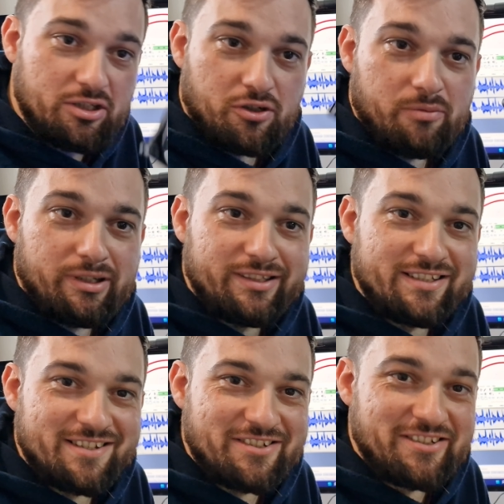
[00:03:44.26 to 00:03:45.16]
you shouldn't have
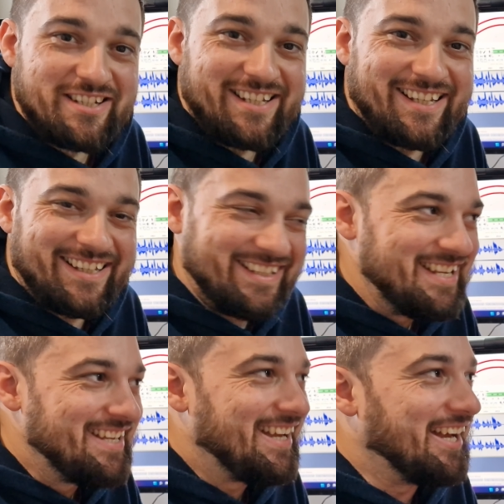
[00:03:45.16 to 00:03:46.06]
made these as good.
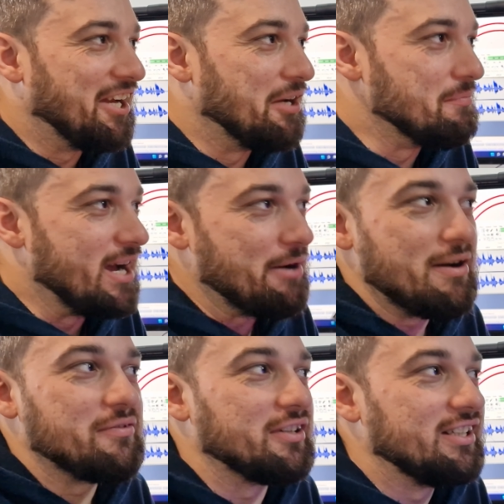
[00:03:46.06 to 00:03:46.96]

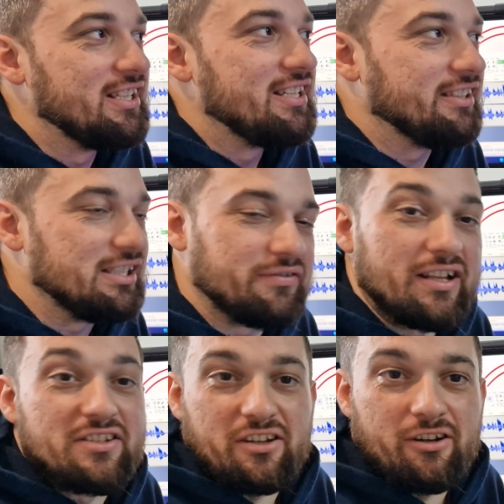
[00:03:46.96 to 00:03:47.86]
However, these
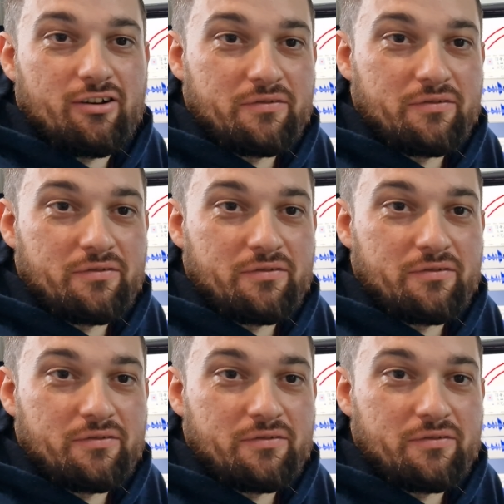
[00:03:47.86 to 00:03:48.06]
fans are